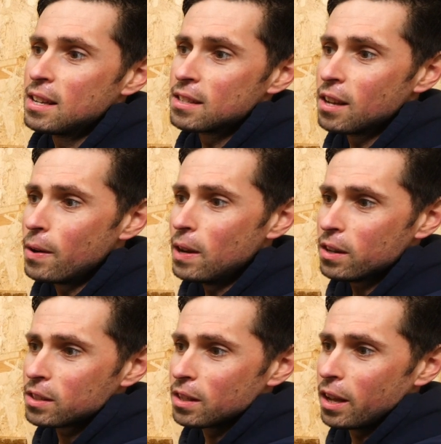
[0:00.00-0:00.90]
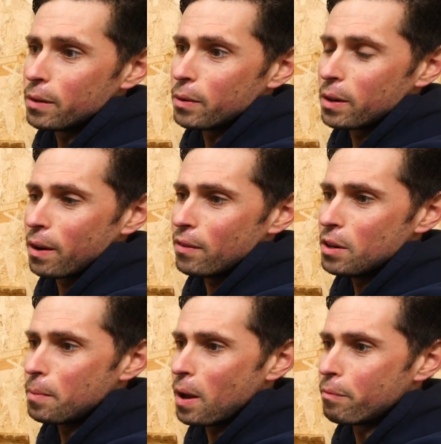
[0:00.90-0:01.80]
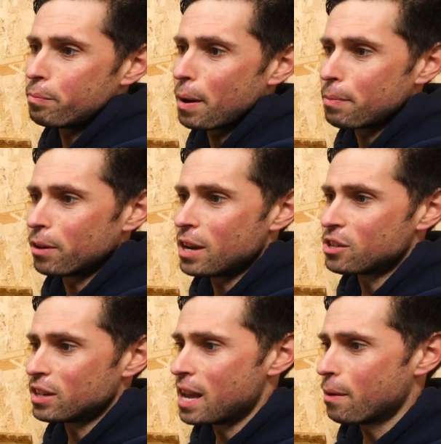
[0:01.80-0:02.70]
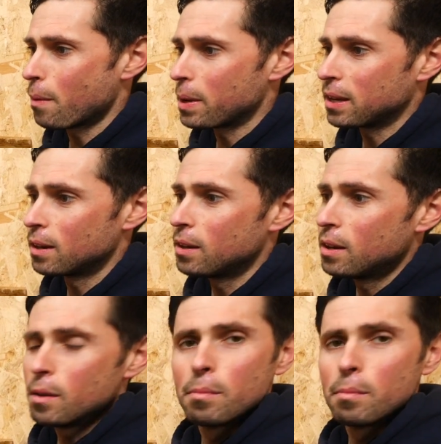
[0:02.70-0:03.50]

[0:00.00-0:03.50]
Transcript: So it looks like we're gonna have a little bit of preparation here where we can